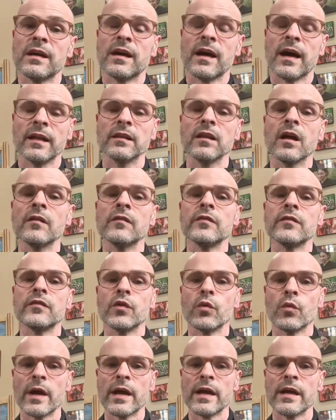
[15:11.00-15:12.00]
I love the
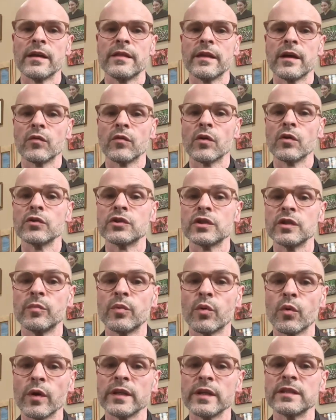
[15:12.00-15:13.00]
way that Roshi
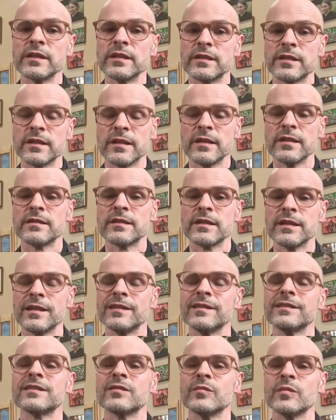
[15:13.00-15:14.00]
pointed to this
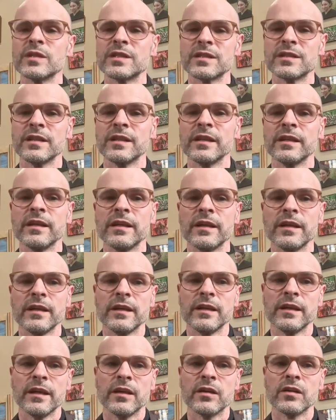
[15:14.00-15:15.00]
intimacy
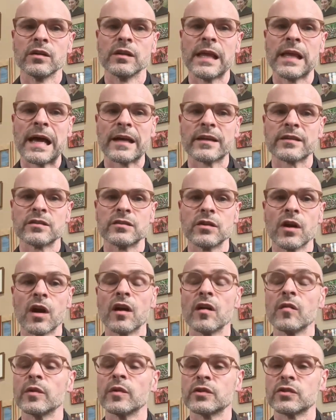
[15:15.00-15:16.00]
in her last
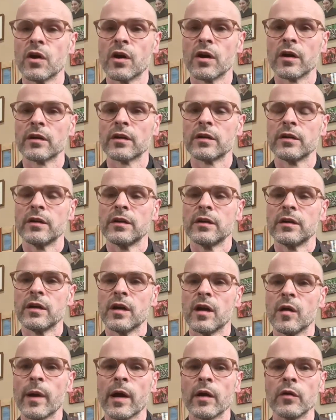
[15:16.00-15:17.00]
Dharma talk
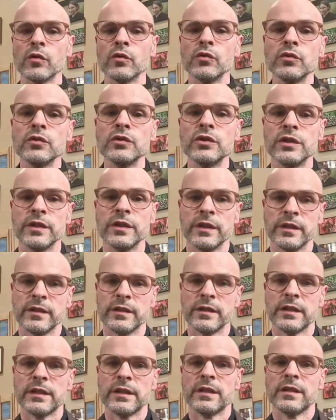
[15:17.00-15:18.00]
about Uji.
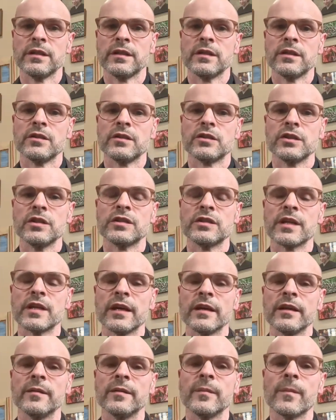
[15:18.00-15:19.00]
She
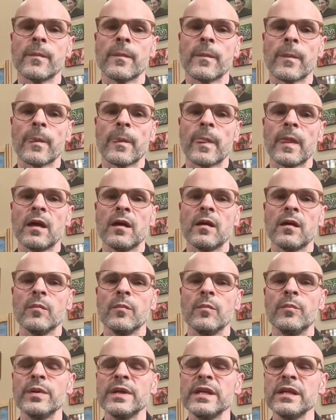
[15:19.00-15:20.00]
said,
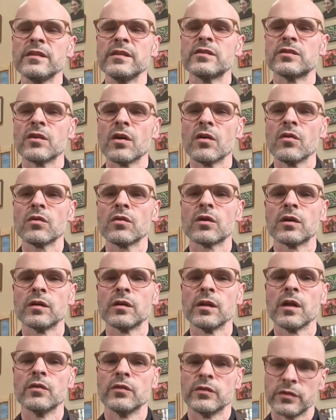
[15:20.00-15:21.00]
be so
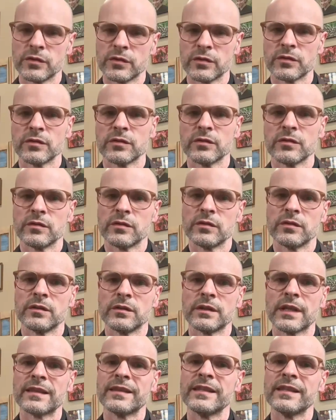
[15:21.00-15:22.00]
close
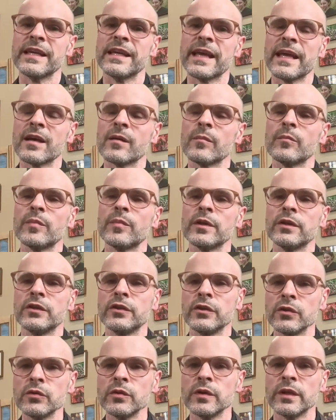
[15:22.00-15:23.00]
that the
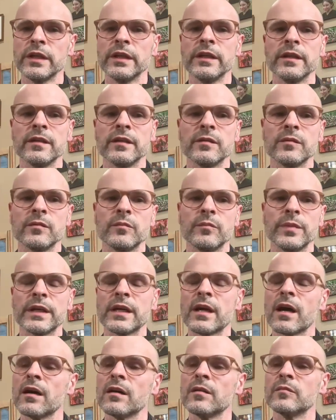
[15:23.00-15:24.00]
ambiguity
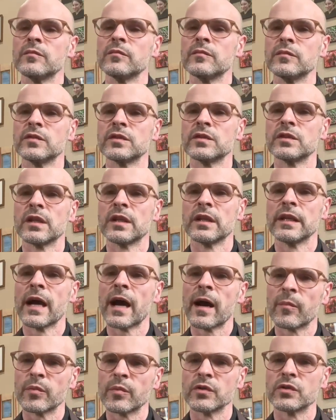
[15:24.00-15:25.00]
becomes the
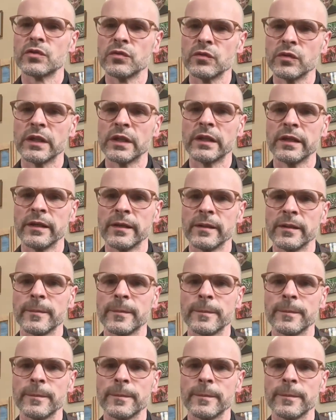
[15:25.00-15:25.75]
opportunity.